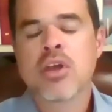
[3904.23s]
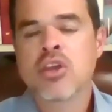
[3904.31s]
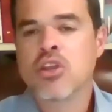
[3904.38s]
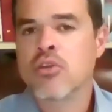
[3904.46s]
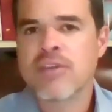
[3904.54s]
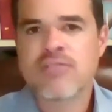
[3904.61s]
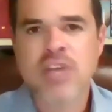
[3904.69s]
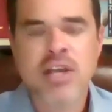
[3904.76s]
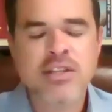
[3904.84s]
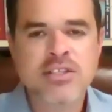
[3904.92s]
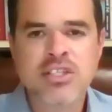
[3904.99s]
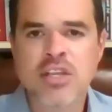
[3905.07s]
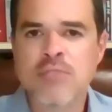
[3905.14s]
you know, they've
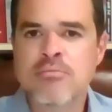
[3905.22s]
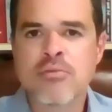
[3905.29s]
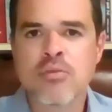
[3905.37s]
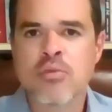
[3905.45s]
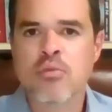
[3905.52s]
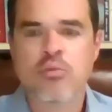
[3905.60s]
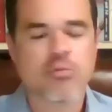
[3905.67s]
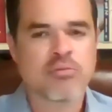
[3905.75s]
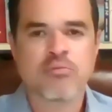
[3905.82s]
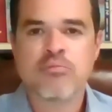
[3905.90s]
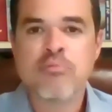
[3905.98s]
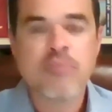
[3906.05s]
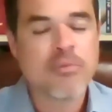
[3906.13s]
done some
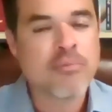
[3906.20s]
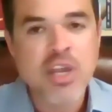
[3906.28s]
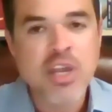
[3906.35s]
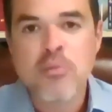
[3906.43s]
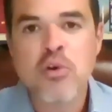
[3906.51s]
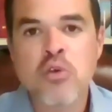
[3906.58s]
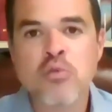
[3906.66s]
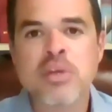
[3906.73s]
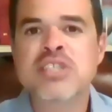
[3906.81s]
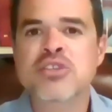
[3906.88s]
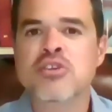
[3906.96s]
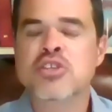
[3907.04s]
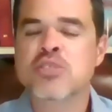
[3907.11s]
minimal
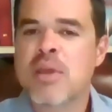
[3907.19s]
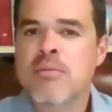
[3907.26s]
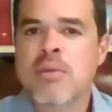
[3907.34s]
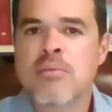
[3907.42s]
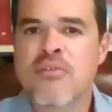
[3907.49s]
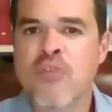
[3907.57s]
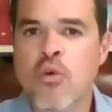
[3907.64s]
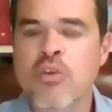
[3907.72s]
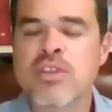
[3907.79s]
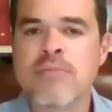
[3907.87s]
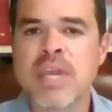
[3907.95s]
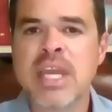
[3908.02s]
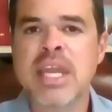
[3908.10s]
research maybe before
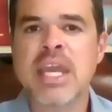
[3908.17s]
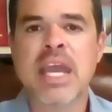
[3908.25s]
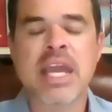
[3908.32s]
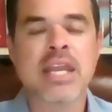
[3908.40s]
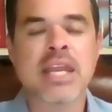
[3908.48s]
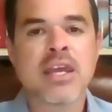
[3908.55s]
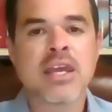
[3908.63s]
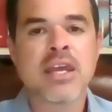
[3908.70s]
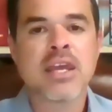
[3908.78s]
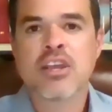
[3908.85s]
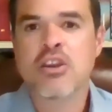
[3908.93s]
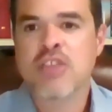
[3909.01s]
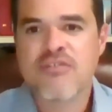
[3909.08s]
the meeting and
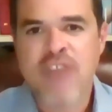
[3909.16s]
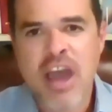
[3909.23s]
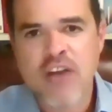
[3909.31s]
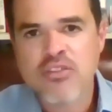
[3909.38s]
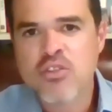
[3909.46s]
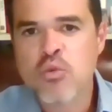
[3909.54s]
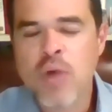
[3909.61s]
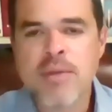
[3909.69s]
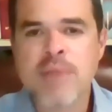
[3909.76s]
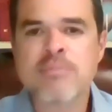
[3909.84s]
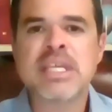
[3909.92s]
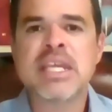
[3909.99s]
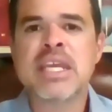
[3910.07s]
you know they found the
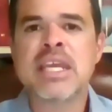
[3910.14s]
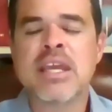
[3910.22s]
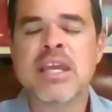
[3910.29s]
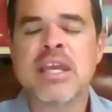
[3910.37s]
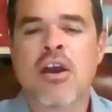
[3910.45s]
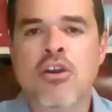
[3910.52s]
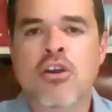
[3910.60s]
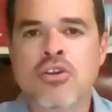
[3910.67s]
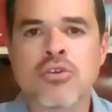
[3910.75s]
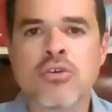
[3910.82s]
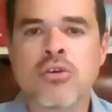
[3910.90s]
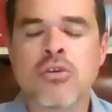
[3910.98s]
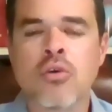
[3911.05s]
webmd
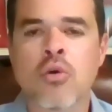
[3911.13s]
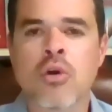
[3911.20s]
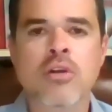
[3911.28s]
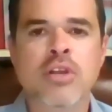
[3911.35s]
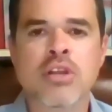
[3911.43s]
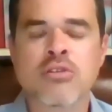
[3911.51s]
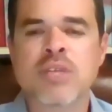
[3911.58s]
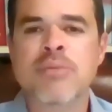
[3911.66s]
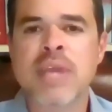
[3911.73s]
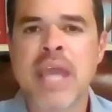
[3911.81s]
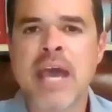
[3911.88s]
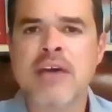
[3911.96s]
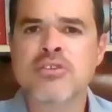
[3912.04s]
article or you know
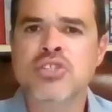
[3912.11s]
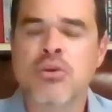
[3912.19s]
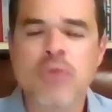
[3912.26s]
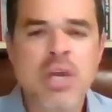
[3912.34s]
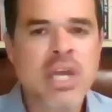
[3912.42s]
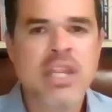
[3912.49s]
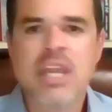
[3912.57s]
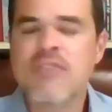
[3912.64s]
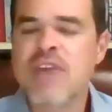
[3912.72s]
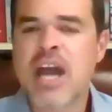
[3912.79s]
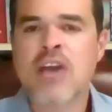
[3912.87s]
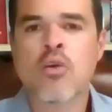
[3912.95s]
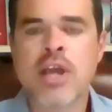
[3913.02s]
something else so they've
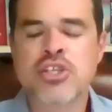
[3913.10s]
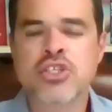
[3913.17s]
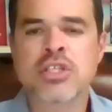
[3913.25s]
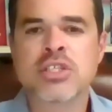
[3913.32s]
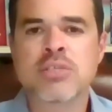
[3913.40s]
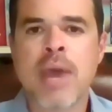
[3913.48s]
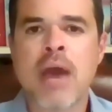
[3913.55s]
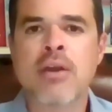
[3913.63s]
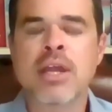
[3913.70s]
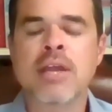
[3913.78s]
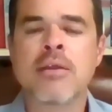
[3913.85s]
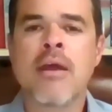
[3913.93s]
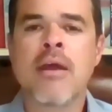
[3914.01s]
got questions about
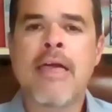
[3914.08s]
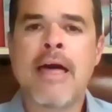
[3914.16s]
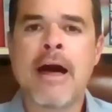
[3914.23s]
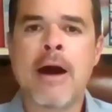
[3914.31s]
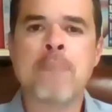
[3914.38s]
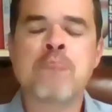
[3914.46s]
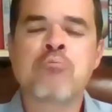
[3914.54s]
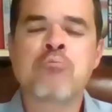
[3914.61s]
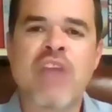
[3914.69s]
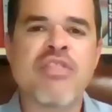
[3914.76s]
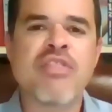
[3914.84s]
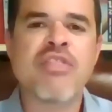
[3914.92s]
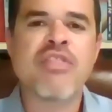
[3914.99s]
it um,
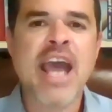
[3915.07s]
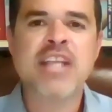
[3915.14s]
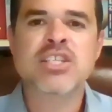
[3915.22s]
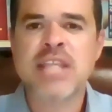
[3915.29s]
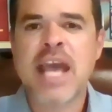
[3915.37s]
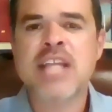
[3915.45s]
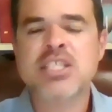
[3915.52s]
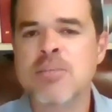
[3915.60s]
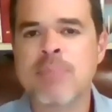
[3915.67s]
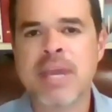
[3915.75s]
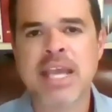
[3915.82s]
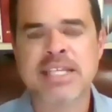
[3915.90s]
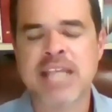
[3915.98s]
and that's that's the
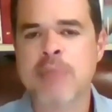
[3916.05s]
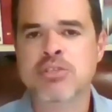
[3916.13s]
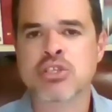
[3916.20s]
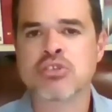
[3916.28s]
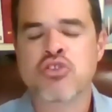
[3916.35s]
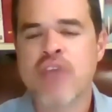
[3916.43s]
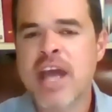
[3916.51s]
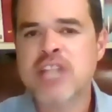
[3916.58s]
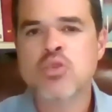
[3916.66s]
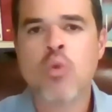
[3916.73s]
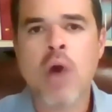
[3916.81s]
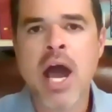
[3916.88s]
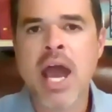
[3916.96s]
biggest obstacle so that's
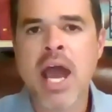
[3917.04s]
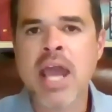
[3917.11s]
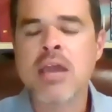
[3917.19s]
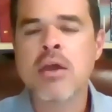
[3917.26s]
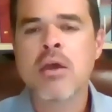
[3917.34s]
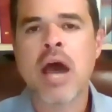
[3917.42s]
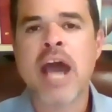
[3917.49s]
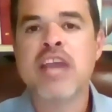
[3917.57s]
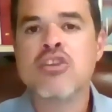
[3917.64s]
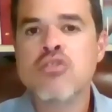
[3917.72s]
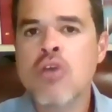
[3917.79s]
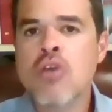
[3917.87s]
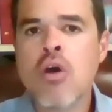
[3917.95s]
why i
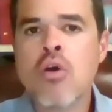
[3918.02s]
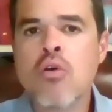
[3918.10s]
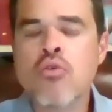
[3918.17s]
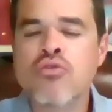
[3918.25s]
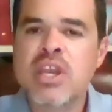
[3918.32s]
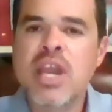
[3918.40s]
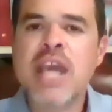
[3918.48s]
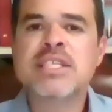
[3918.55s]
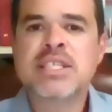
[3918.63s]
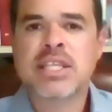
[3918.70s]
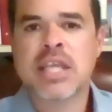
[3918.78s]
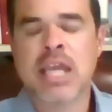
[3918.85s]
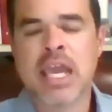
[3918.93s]
know the nice
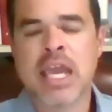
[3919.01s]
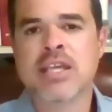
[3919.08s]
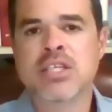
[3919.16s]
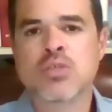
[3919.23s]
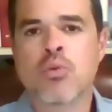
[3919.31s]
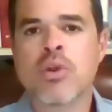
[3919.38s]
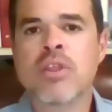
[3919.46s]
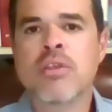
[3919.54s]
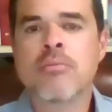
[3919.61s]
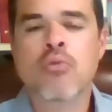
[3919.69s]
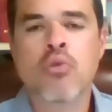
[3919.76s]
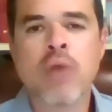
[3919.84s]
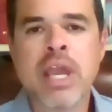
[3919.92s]
thing is one of the
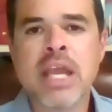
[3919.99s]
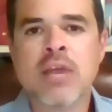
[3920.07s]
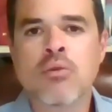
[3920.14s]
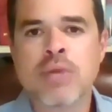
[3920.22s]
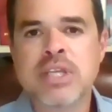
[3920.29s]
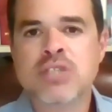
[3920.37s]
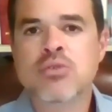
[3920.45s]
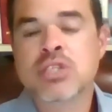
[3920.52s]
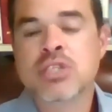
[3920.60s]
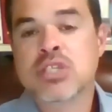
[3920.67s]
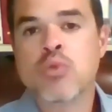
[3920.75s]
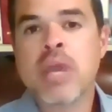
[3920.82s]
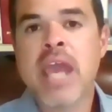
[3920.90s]
great
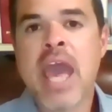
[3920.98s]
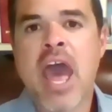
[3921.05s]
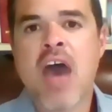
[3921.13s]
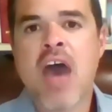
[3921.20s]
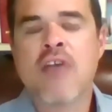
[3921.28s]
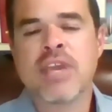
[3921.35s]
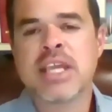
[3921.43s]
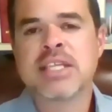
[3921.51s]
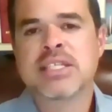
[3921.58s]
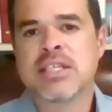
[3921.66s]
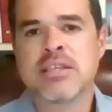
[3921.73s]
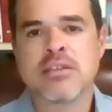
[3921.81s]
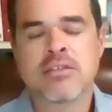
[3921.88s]
resources we have
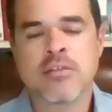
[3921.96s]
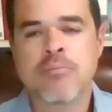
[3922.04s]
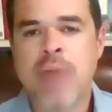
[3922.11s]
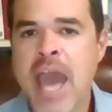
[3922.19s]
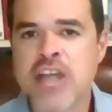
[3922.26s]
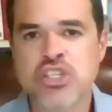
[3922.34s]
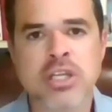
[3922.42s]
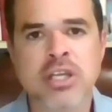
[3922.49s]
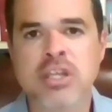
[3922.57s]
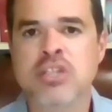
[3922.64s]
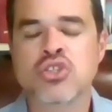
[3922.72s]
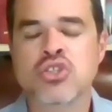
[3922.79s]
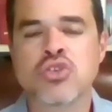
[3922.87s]
is the the passionate
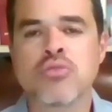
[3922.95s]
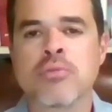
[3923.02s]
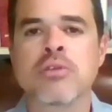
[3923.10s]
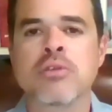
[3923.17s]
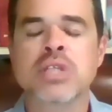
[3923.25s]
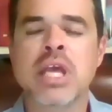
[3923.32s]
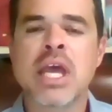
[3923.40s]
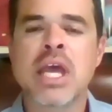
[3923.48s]
consumers